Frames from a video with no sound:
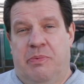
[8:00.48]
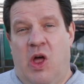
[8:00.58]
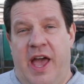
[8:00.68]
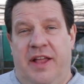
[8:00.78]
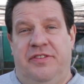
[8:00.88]

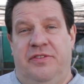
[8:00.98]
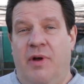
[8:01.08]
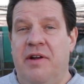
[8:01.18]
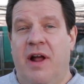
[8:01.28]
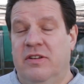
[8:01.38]
plants is
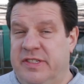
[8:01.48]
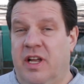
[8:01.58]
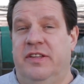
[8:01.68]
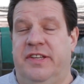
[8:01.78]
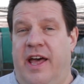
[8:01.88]
right around
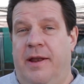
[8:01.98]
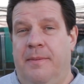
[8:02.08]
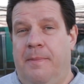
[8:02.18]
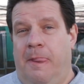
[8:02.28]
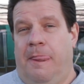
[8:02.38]
sunset.
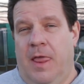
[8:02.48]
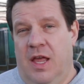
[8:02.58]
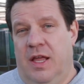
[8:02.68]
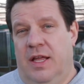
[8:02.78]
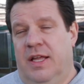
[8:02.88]

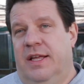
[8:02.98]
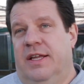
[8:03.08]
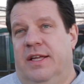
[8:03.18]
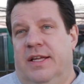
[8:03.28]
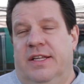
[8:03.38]

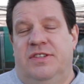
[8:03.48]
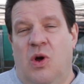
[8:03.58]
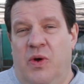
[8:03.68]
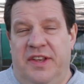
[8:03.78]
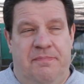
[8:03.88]

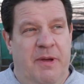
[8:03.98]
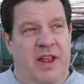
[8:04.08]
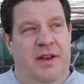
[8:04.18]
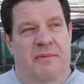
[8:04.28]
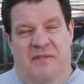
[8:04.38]
So it's
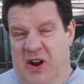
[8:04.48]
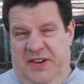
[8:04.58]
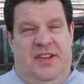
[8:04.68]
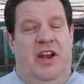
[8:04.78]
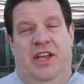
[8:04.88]
been very
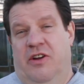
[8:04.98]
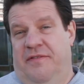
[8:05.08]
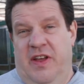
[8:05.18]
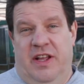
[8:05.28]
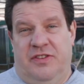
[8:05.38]
sunny here in
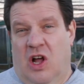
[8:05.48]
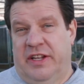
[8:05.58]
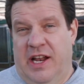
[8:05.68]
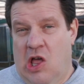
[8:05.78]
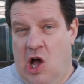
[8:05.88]
Phoenix all
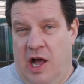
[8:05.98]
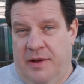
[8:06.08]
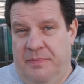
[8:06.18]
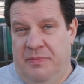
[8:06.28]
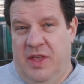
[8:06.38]
day
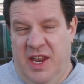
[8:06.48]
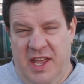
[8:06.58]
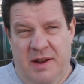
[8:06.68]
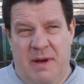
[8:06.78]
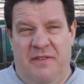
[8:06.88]
long. It
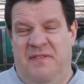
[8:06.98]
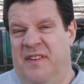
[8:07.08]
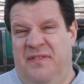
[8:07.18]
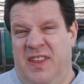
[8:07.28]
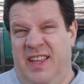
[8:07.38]
hit about
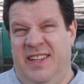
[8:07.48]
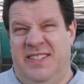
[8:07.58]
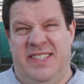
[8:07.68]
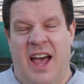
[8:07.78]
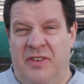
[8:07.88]

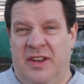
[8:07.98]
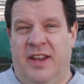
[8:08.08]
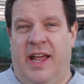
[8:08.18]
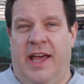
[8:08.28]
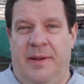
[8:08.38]
57
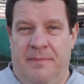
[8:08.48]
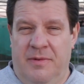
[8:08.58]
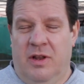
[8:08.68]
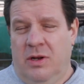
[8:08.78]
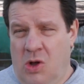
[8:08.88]
today.
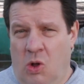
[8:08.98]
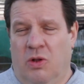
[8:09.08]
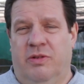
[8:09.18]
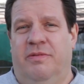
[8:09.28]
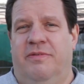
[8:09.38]
A little
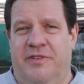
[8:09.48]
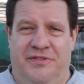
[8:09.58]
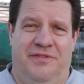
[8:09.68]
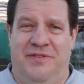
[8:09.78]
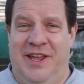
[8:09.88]
cold for
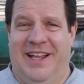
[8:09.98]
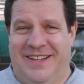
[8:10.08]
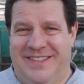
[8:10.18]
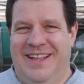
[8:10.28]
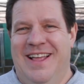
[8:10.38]

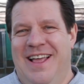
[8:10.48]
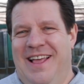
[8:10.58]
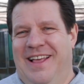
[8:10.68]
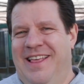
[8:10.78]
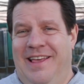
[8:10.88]
Phoenix.
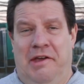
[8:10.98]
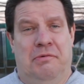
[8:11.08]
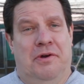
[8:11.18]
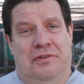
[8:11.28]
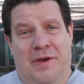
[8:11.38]
I had
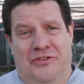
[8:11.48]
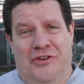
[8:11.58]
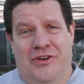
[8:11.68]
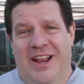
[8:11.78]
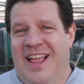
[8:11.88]
to wear a
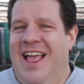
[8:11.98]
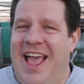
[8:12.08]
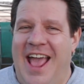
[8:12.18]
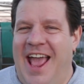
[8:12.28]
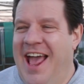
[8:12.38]
sweatshirt.
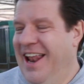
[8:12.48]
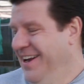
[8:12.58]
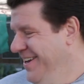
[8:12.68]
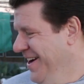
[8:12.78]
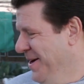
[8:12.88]

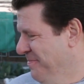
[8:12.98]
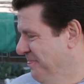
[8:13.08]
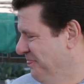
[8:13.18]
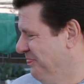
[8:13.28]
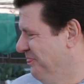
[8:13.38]
And